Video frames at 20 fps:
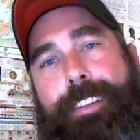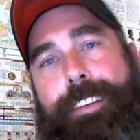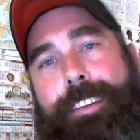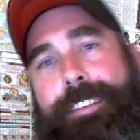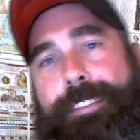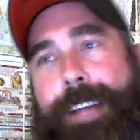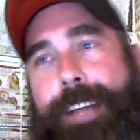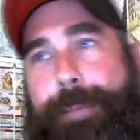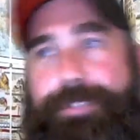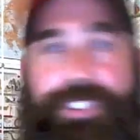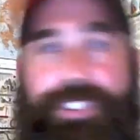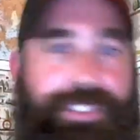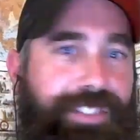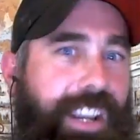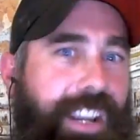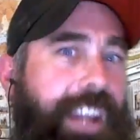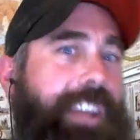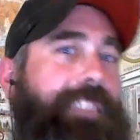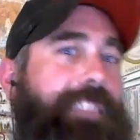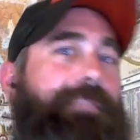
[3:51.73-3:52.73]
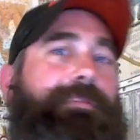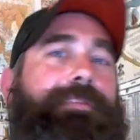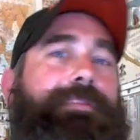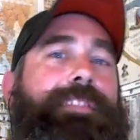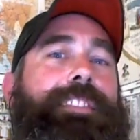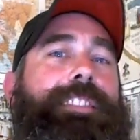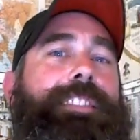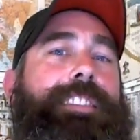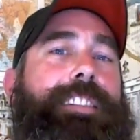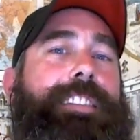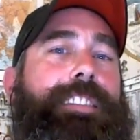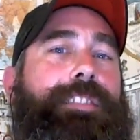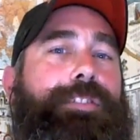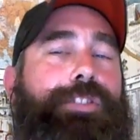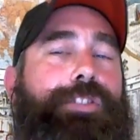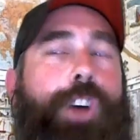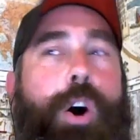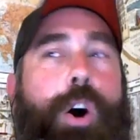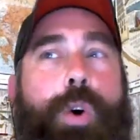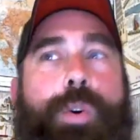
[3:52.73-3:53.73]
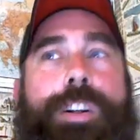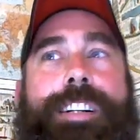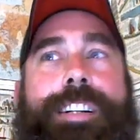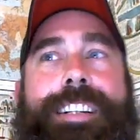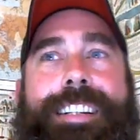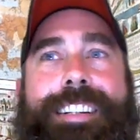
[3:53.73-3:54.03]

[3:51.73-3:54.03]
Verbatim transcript: I'm just saying. So,